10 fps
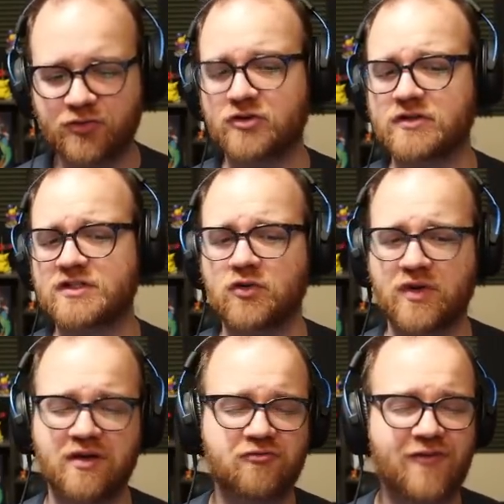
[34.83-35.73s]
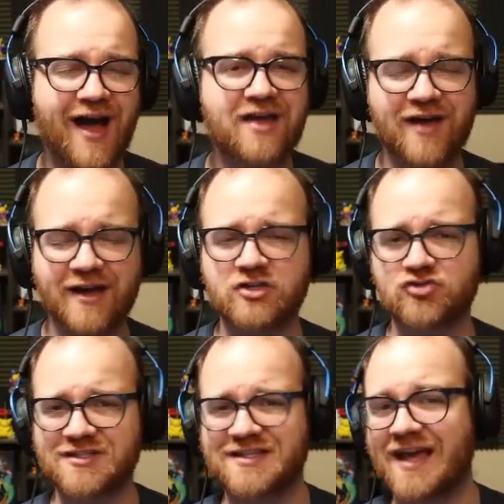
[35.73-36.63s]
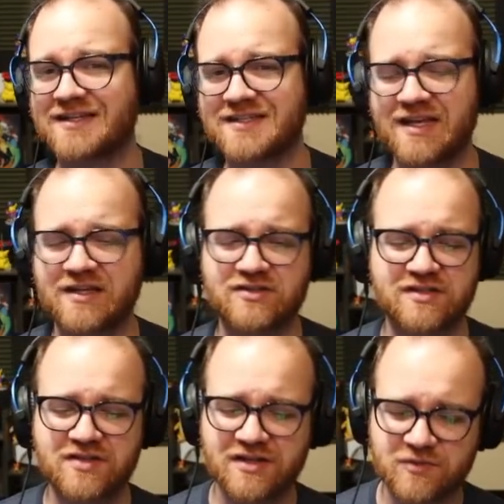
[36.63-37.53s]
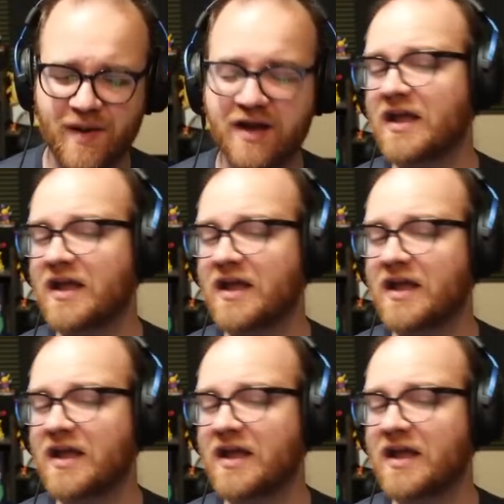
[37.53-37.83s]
turn, soaking 5 extra stats into Sunspot,